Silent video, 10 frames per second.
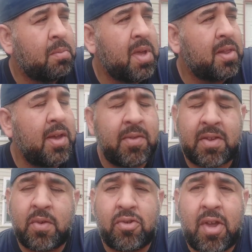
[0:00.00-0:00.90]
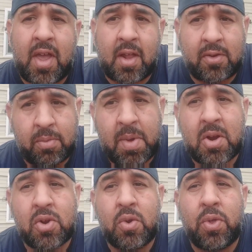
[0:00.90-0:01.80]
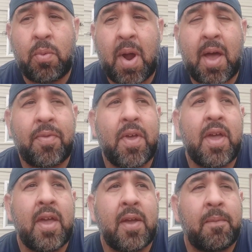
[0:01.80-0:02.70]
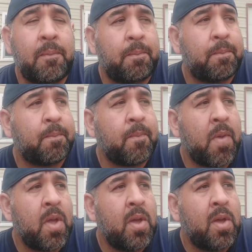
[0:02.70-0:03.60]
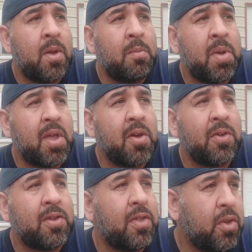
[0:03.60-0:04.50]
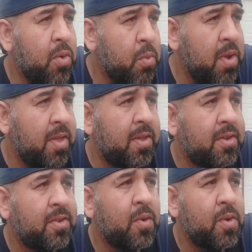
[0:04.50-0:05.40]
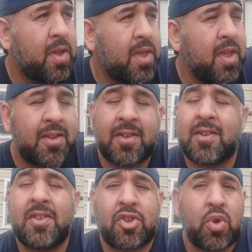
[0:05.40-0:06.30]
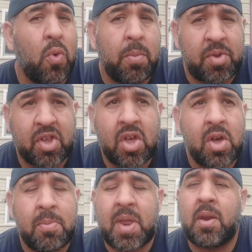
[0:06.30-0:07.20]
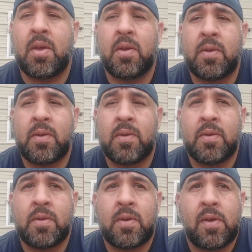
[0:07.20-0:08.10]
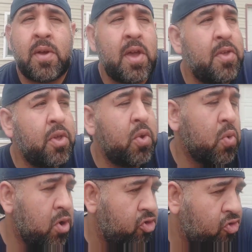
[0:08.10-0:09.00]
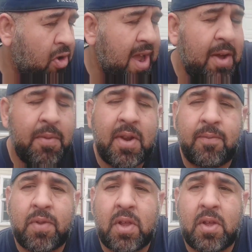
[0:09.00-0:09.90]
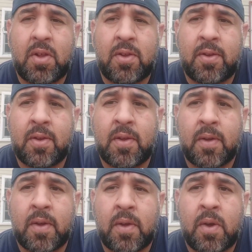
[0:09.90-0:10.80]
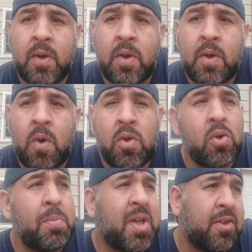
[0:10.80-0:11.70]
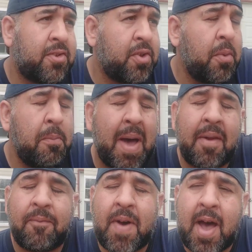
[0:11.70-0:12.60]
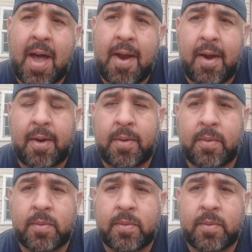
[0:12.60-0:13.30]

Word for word: Male Levis, your chance. You better do the right thing because either you're with us or you're against us. This storms are coming. Either you're going to drown in the floods or you're going to be consumed by the fire.